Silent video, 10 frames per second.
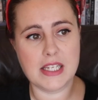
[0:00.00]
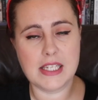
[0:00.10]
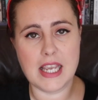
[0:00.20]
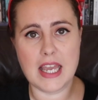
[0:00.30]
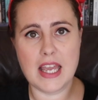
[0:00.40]

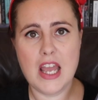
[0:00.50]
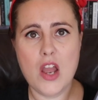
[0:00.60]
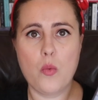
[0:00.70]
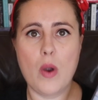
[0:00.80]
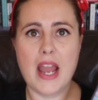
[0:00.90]
this year,
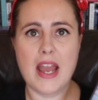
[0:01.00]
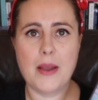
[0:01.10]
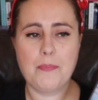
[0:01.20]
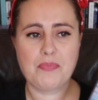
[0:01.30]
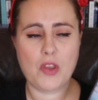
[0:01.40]

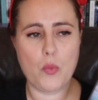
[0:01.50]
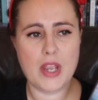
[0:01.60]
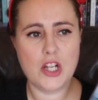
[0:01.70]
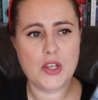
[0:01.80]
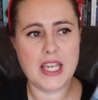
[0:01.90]
where
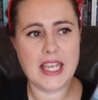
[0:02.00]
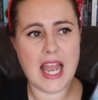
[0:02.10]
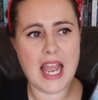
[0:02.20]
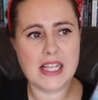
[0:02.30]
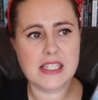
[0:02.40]
we're looking
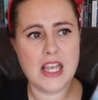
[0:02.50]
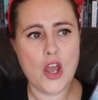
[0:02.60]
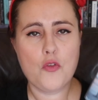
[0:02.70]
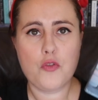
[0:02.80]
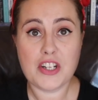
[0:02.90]
at
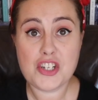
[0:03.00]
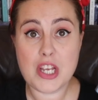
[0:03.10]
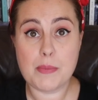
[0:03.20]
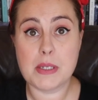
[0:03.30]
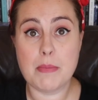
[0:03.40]

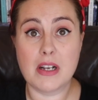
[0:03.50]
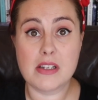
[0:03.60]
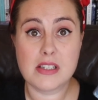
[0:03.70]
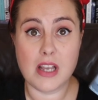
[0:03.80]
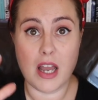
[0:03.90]
friendships
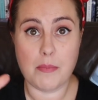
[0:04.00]
amongst